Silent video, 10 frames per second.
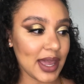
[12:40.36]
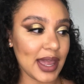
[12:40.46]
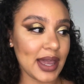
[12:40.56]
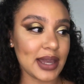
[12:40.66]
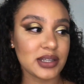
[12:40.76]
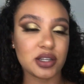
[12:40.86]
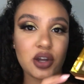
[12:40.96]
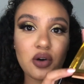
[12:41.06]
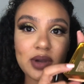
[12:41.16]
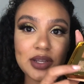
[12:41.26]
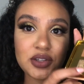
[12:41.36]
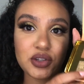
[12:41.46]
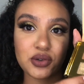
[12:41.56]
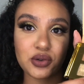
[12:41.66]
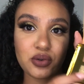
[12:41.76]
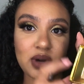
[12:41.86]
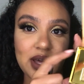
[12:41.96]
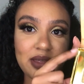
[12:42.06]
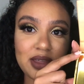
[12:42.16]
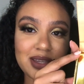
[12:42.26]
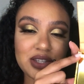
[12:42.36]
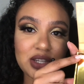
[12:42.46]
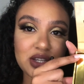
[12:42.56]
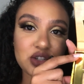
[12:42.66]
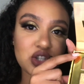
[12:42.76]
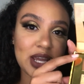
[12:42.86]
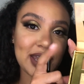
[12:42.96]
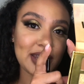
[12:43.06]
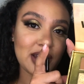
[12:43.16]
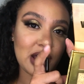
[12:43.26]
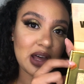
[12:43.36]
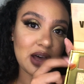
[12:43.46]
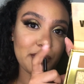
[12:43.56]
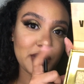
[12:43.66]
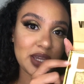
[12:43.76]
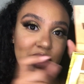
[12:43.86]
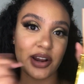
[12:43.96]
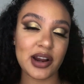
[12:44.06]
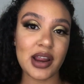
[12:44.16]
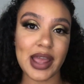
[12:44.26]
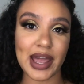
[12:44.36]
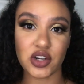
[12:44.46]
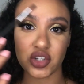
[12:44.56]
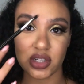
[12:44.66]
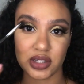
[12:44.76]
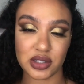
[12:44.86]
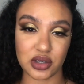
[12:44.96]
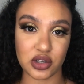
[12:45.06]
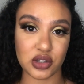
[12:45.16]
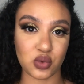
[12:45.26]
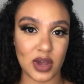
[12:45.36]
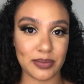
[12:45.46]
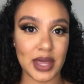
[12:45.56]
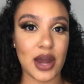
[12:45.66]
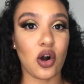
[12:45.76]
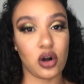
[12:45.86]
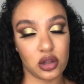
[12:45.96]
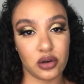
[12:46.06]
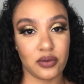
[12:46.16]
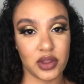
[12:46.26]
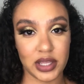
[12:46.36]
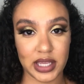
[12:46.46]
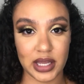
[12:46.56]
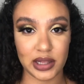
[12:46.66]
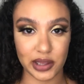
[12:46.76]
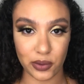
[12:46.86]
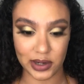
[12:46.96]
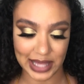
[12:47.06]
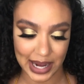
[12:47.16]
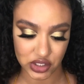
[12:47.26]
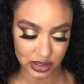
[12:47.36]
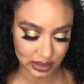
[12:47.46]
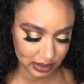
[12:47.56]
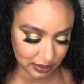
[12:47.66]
and go into this shade up here and just swipe that all over the lower lashes.